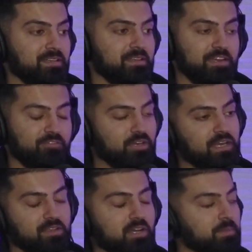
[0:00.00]
Never had
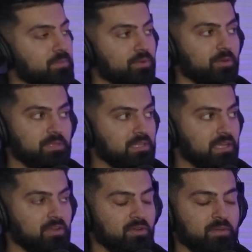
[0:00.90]
a gun pulled on me,
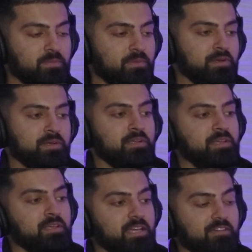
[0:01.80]
thank God. But
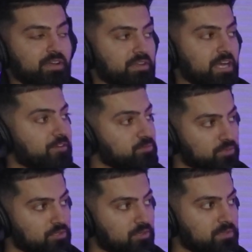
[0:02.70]
I've had knives
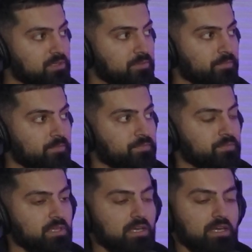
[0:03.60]
pulled on me,
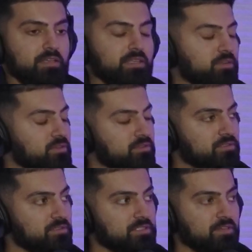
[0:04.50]
needles,
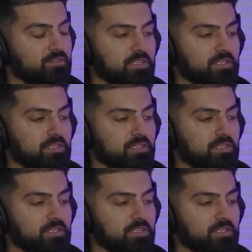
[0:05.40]
stuff